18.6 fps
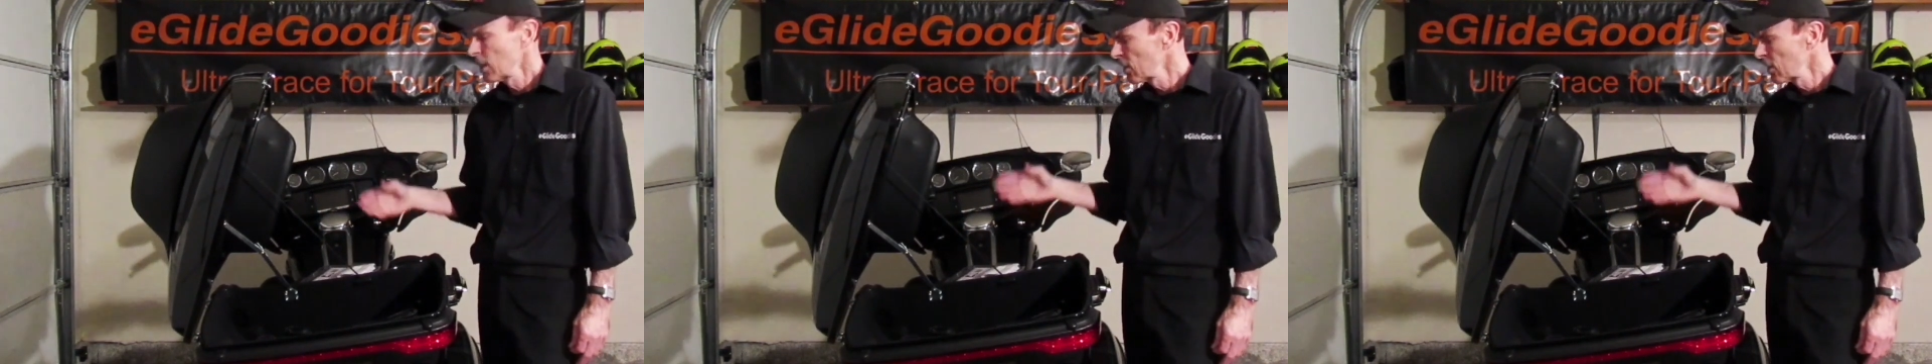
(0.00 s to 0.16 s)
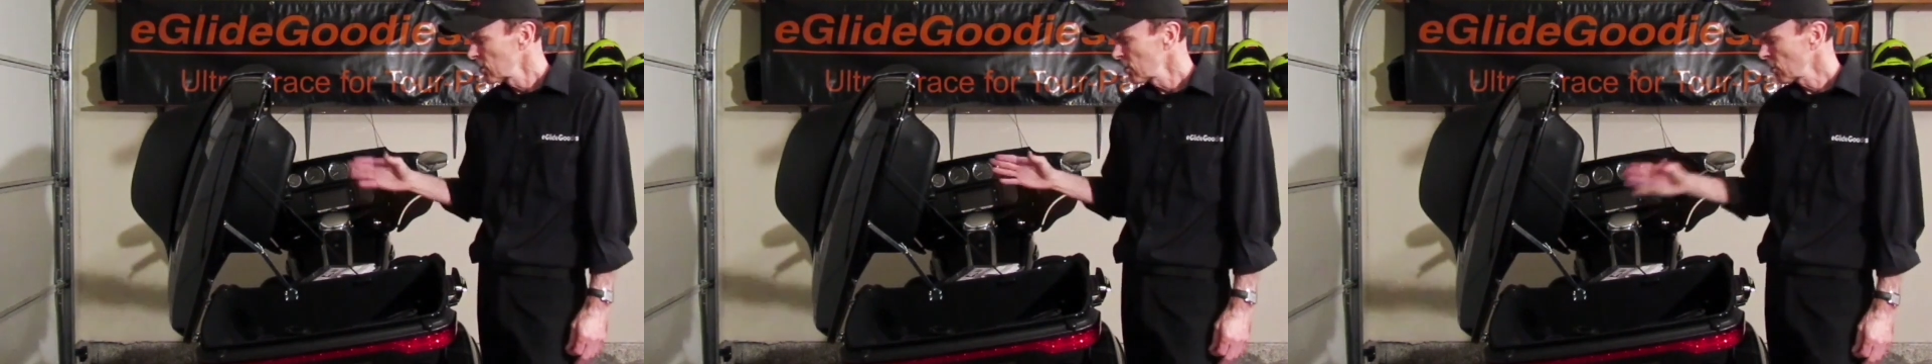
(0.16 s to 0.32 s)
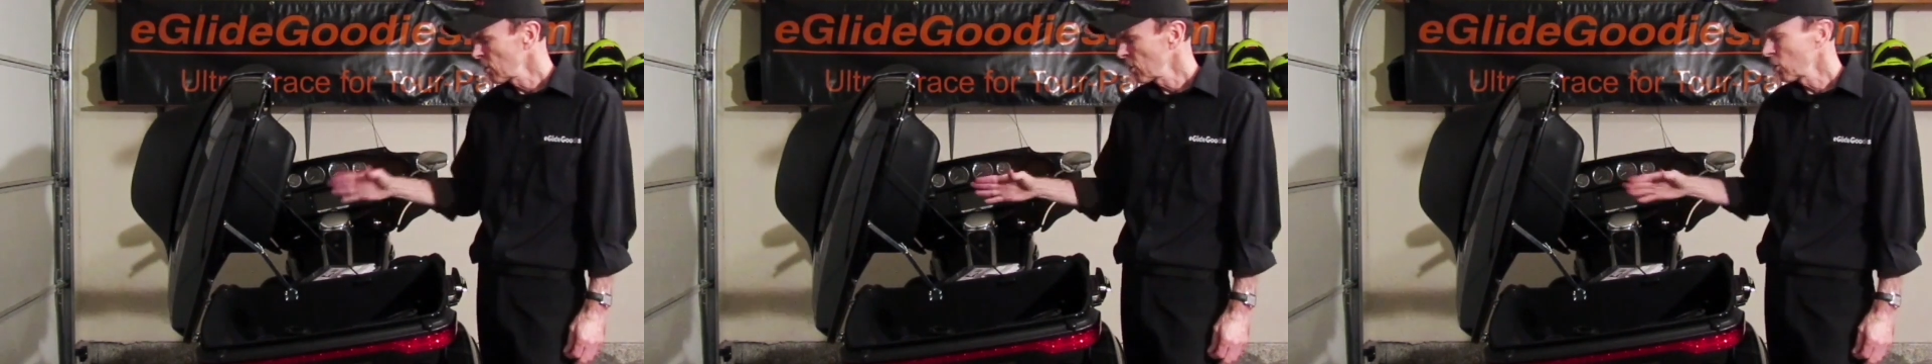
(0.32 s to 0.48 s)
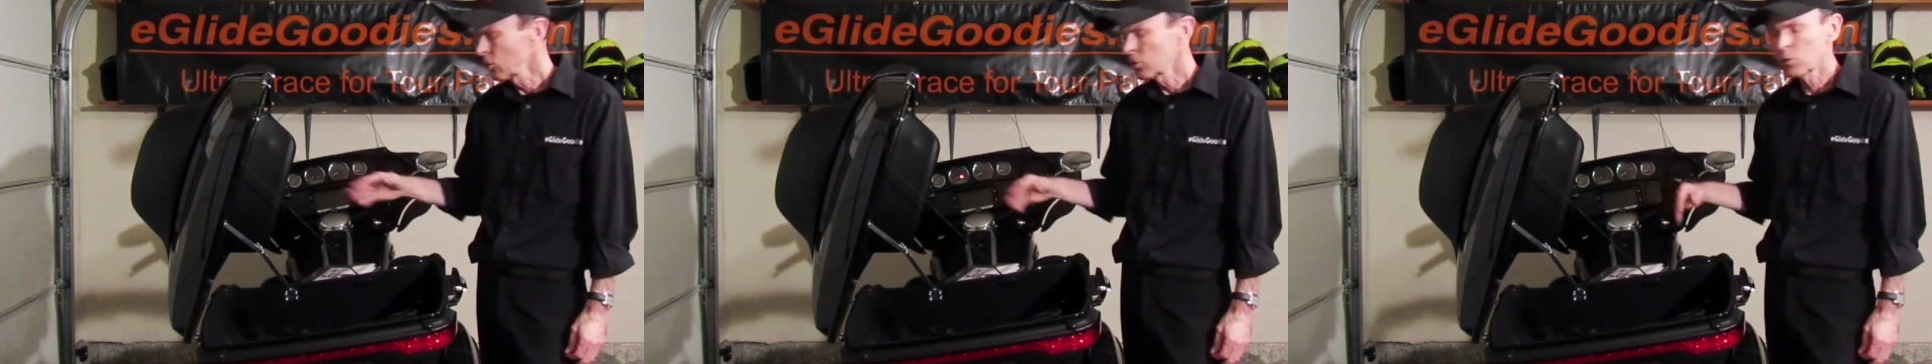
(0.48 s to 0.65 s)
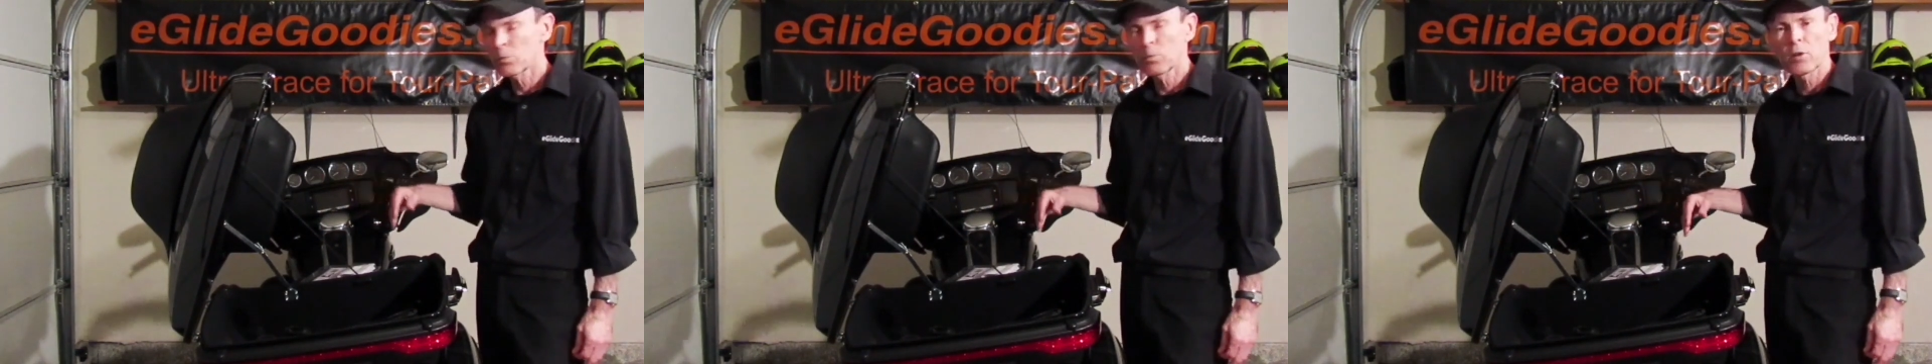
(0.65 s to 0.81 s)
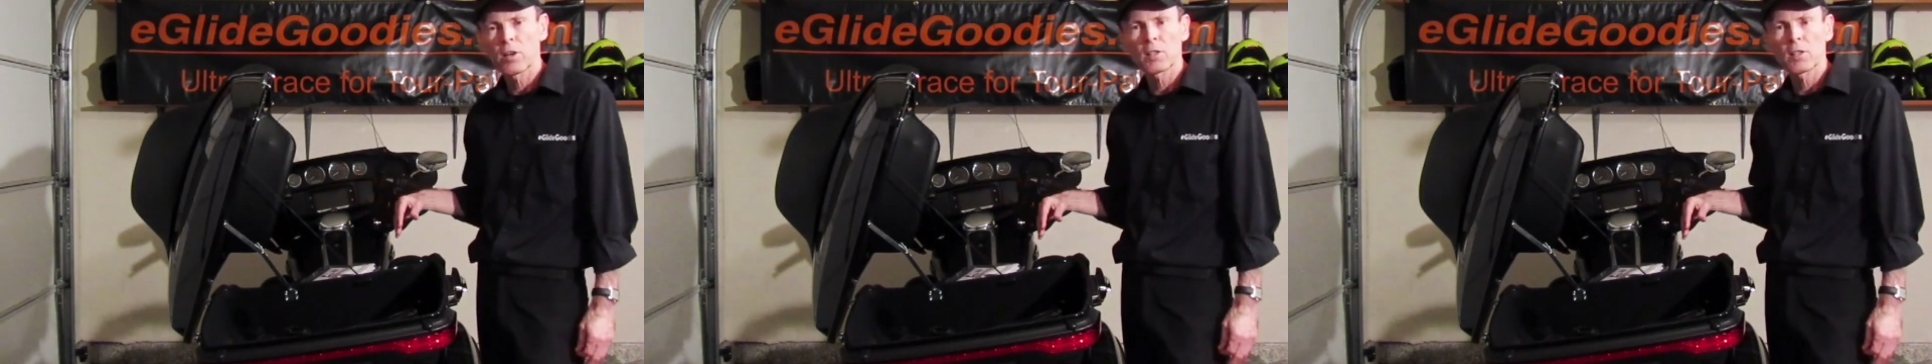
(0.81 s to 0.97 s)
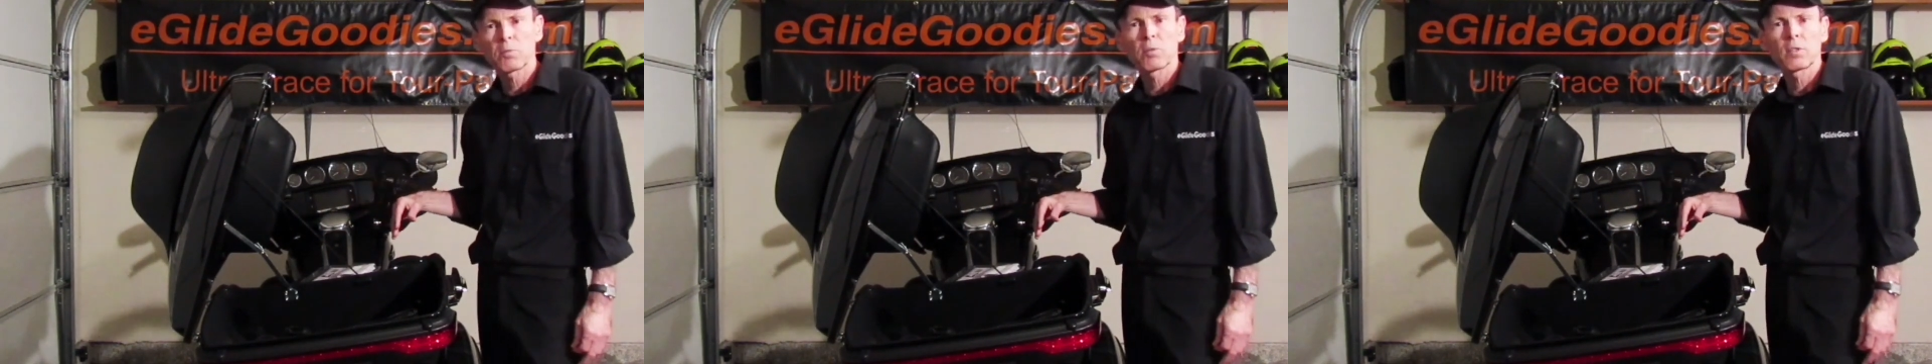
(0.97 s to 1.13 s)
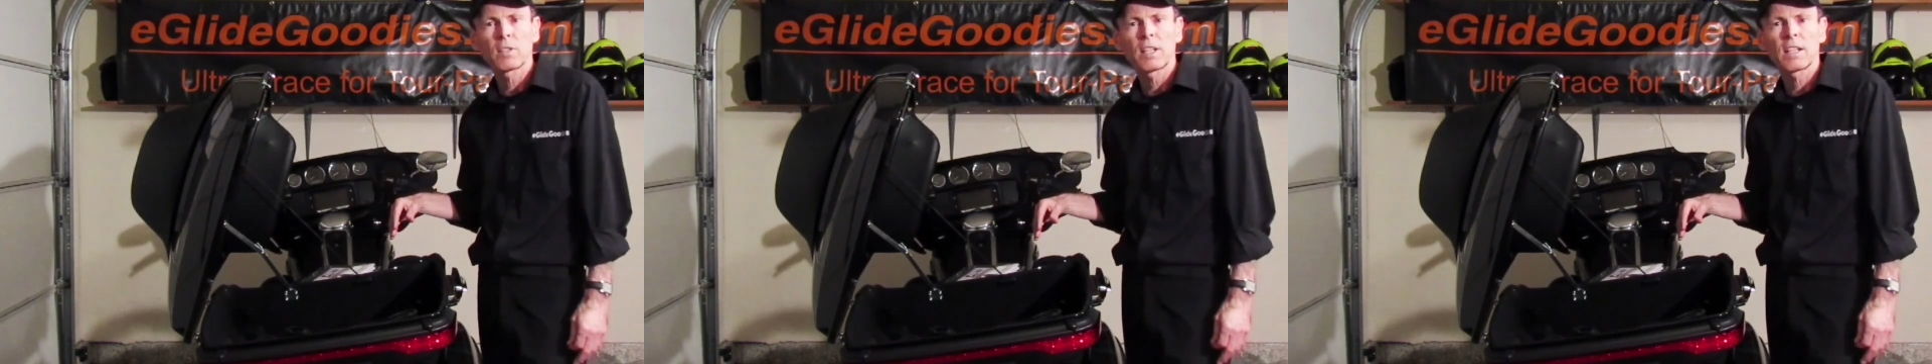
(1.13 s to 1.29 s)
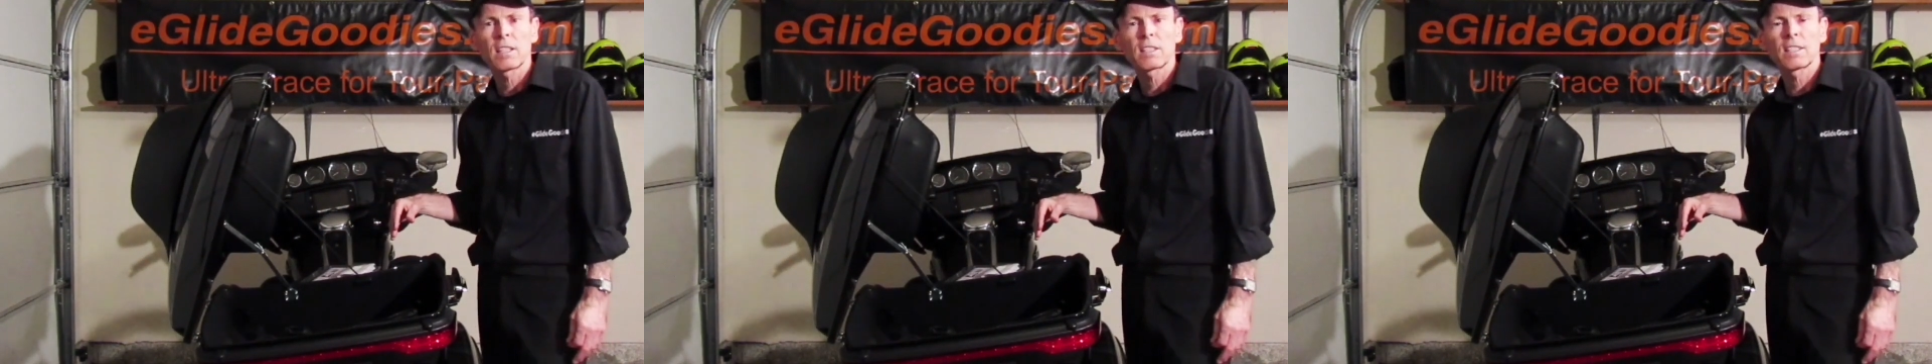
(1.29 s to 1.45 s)
So the Ultra Brace
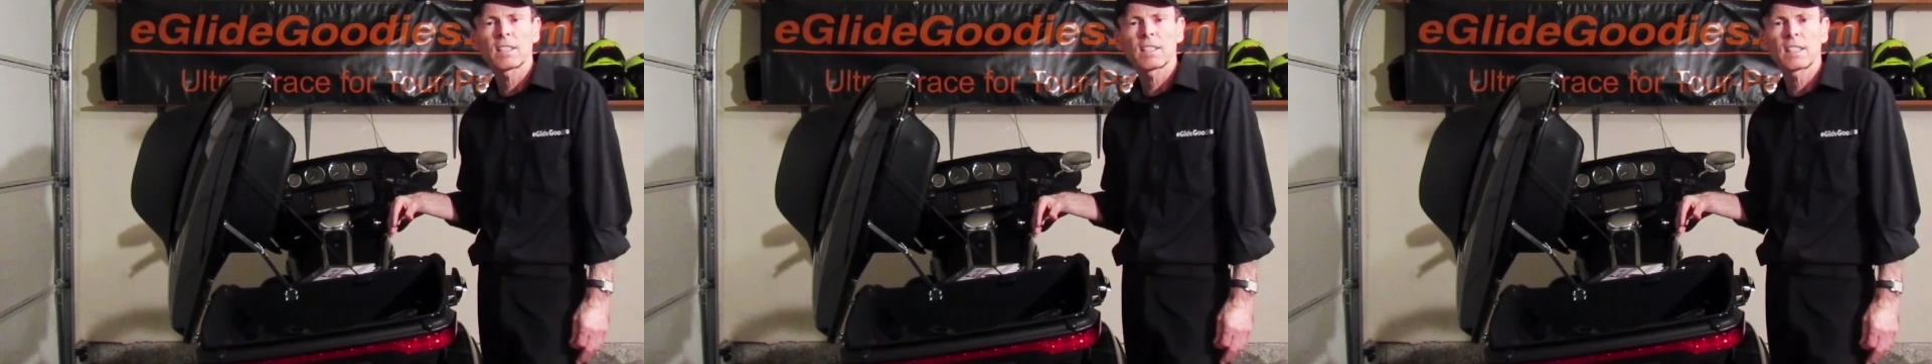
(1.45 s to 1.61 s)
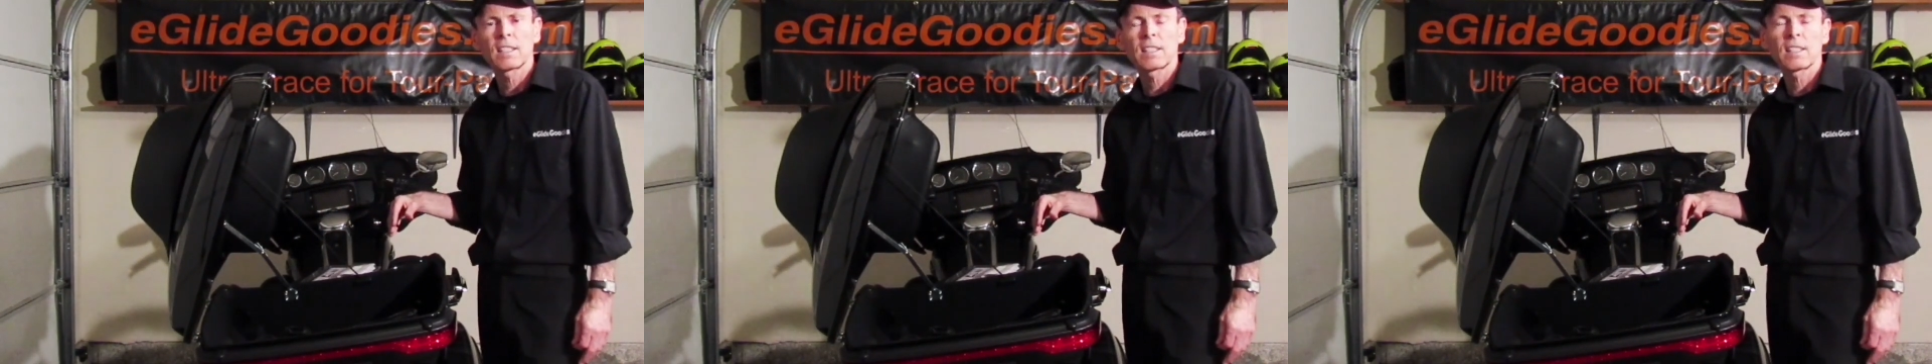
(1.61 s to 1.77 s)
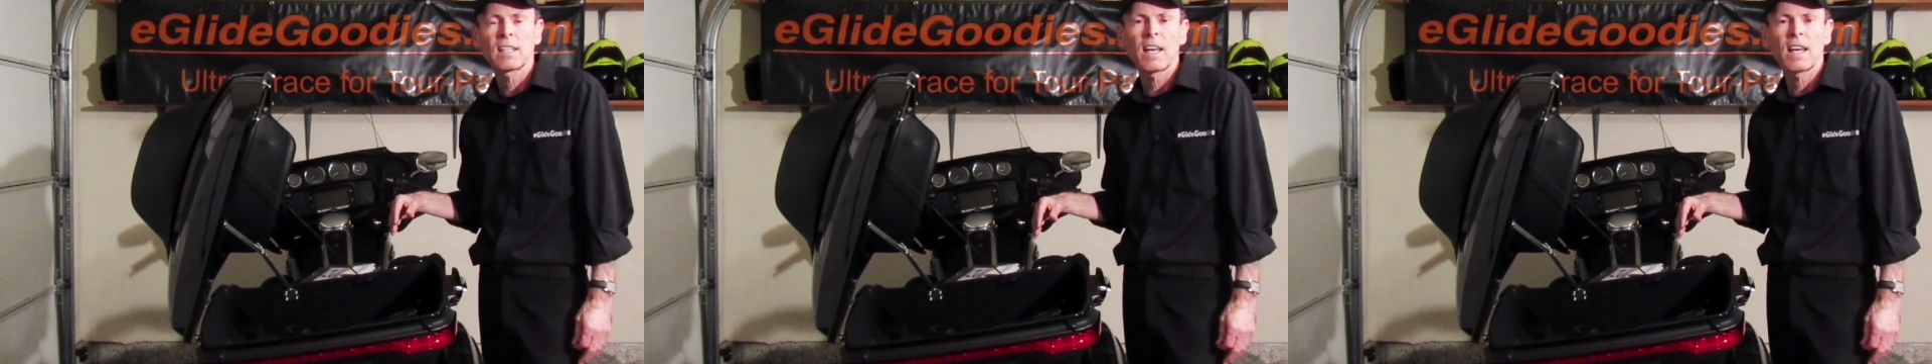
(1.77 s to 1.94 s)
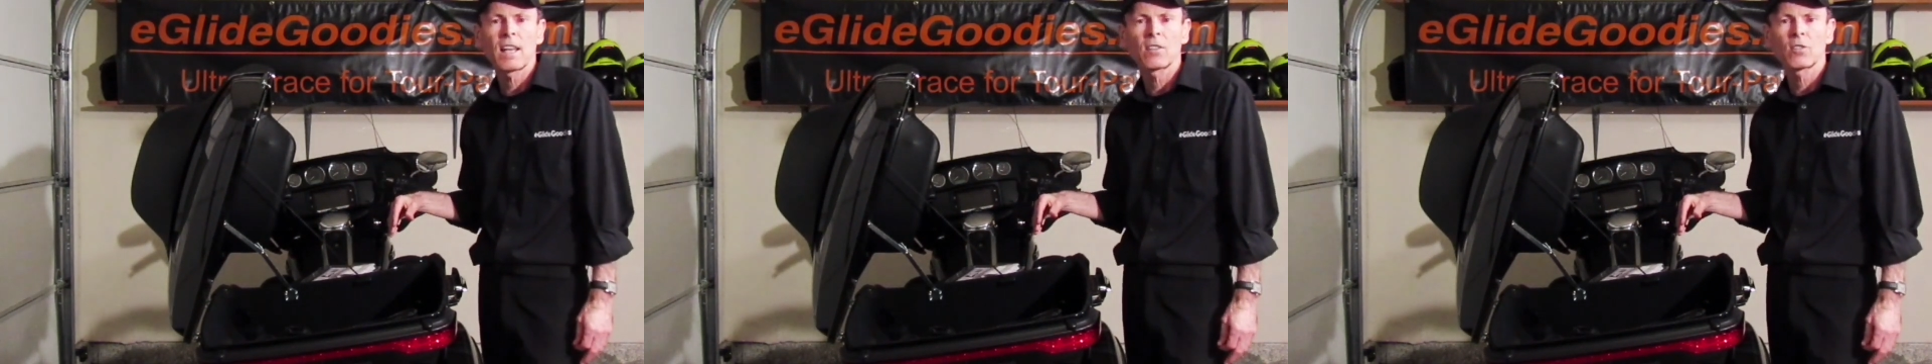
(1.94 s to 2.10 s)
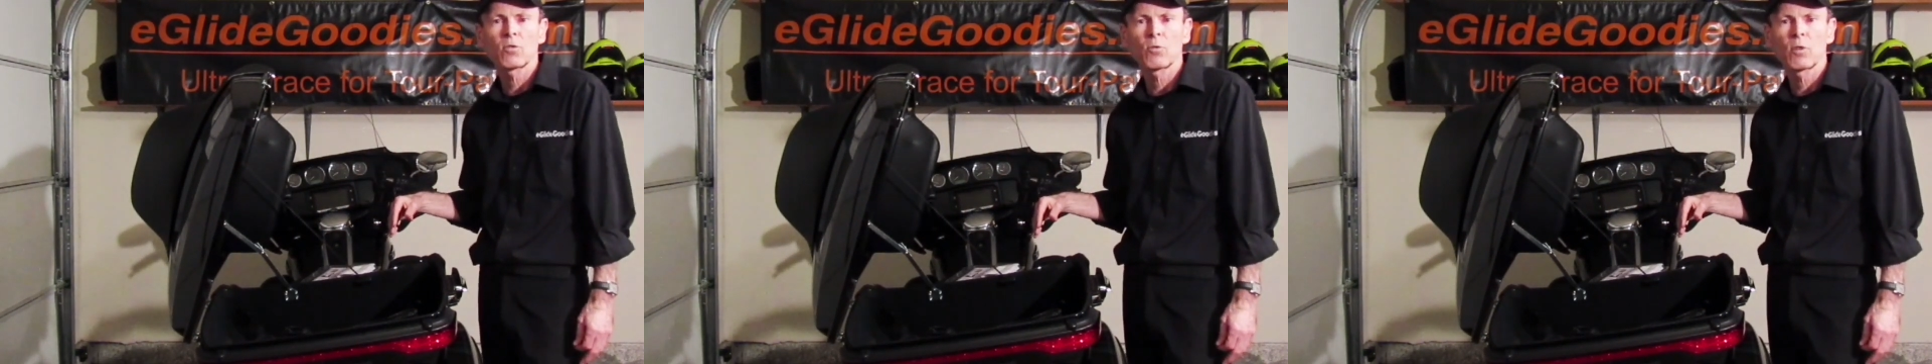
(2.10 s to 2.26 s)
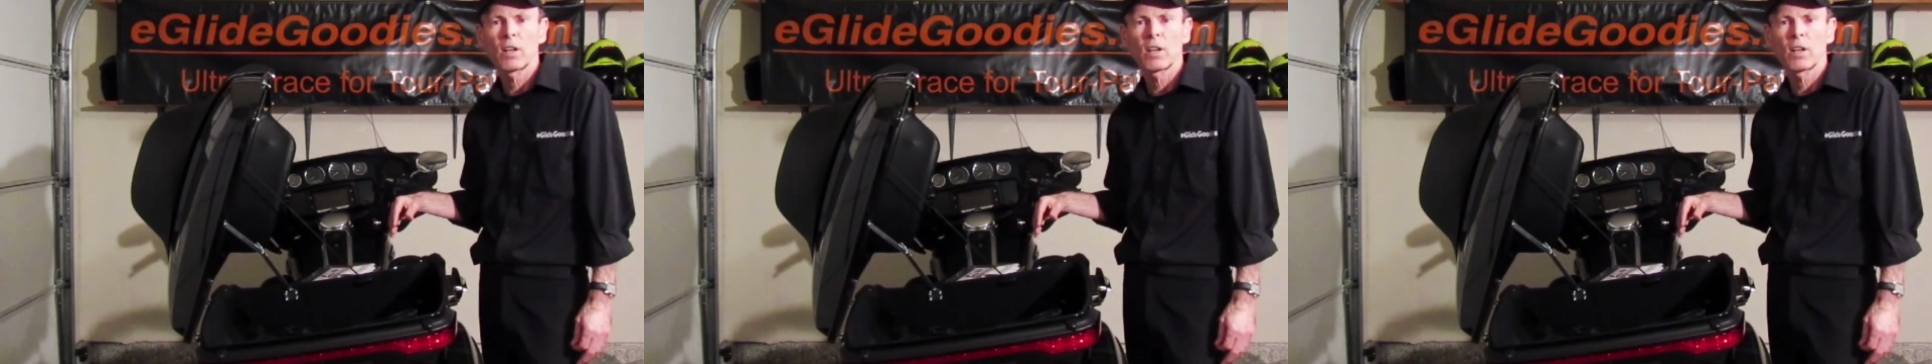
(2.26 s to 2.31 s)
protects against that as